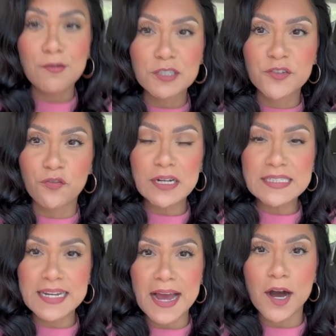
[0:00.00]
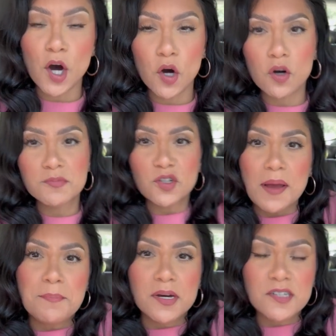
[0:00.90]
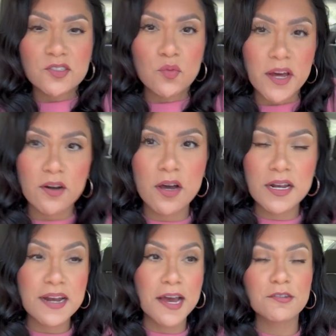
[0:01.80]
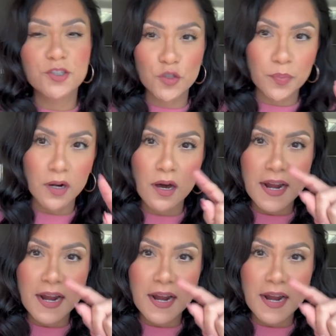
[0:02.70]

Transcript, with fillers: was freezing at home, so I put a sweater on and now it's super hot